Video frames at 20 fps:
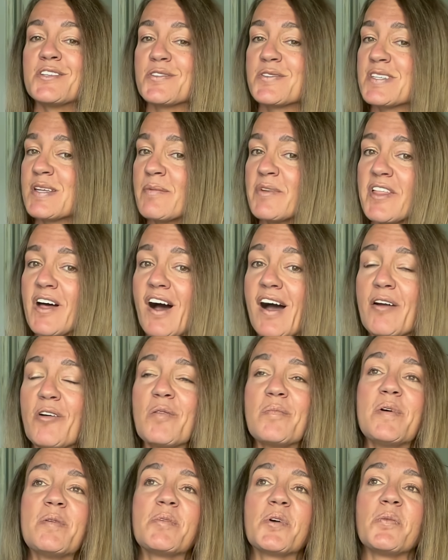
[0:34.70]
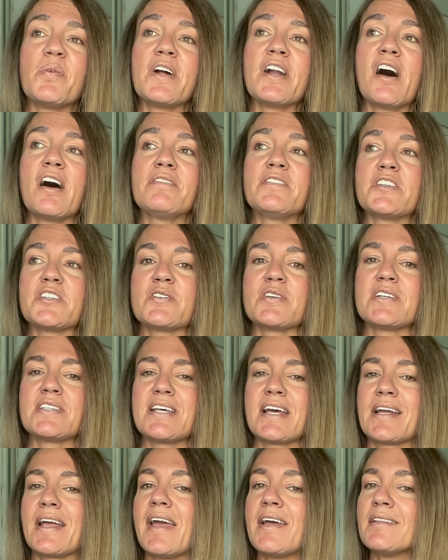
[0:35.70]
I remember one officer, he's
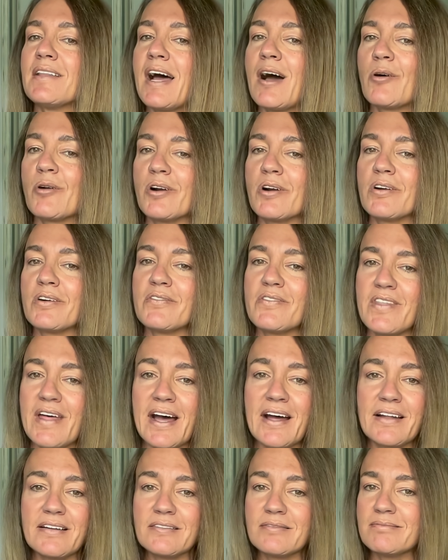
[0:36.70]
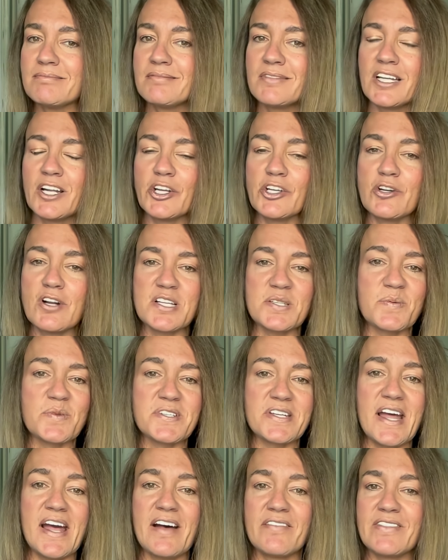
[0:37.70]
like, hey, Louder, you're not supposed
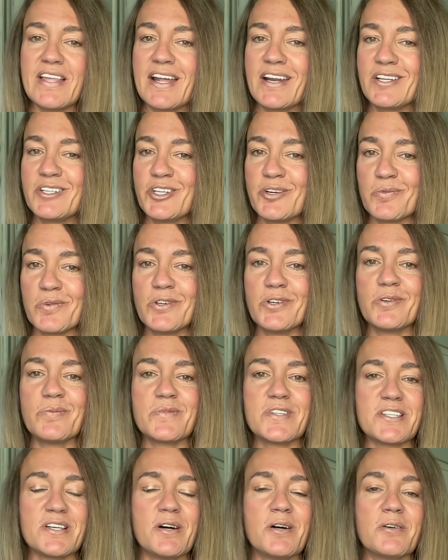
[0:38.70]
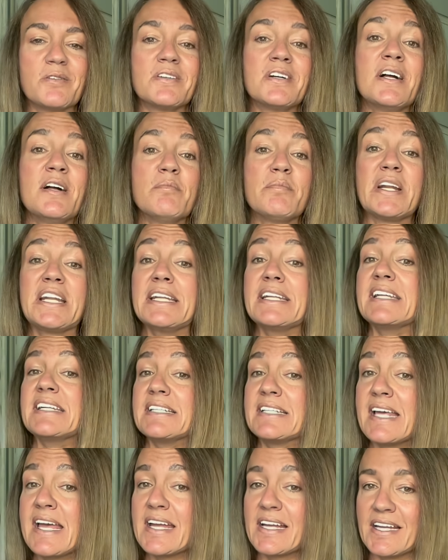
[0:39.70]
to have that in your room. So, but he didn't
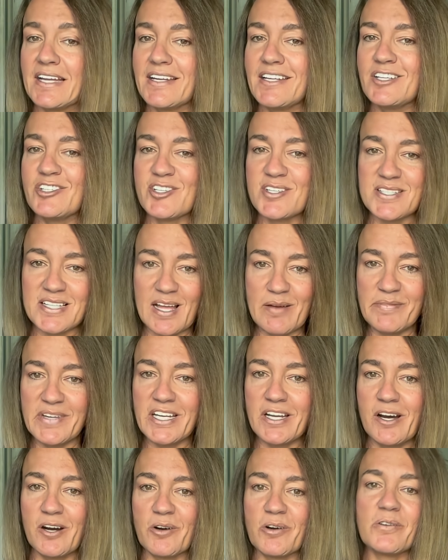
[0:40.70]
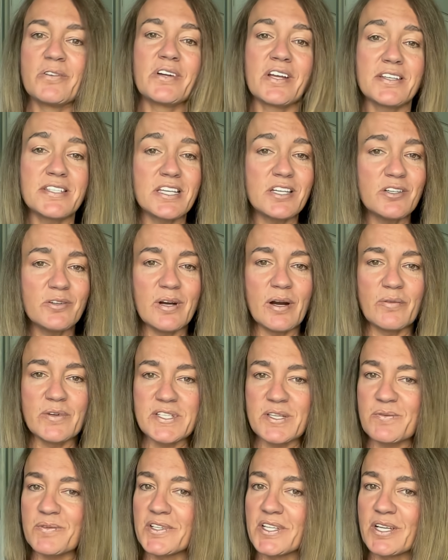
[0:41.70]
take it. He just let me know because he knew I
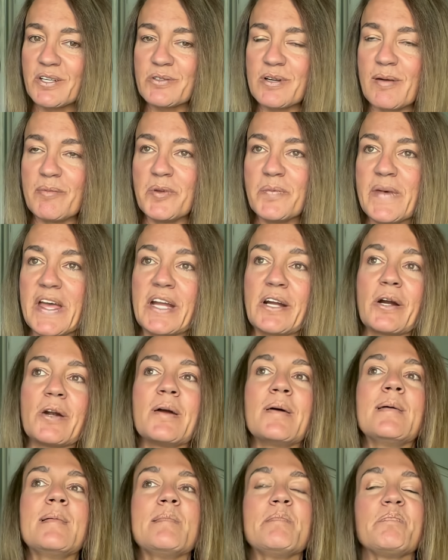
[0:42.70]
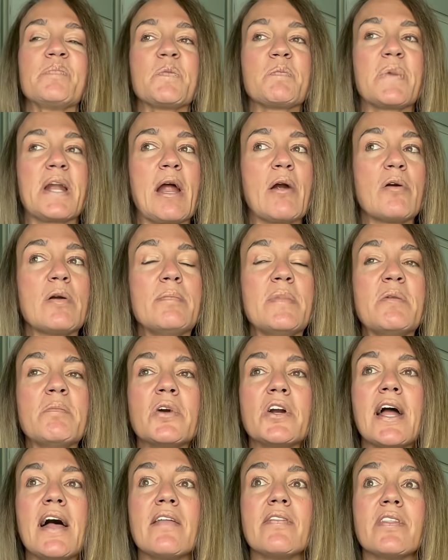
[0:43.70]
wasn't really a troublemaker. But I
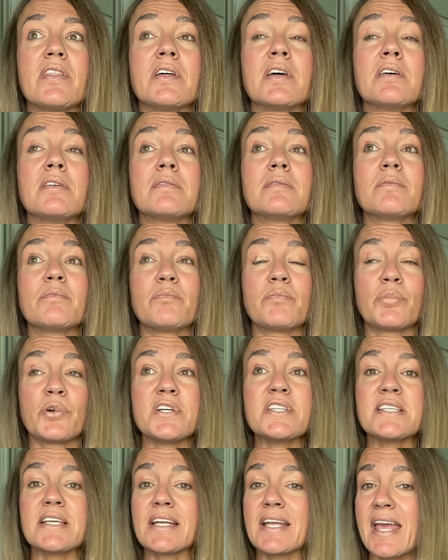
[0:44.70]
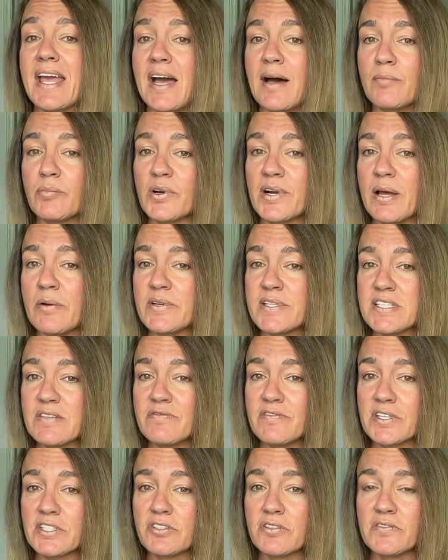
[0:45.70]
remember at the prison camp when I was in
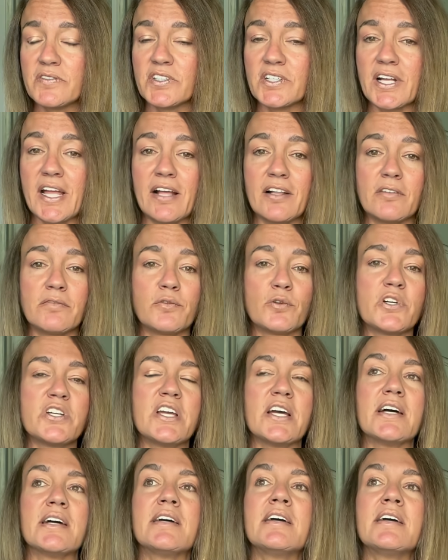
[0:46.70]
Victorville, California,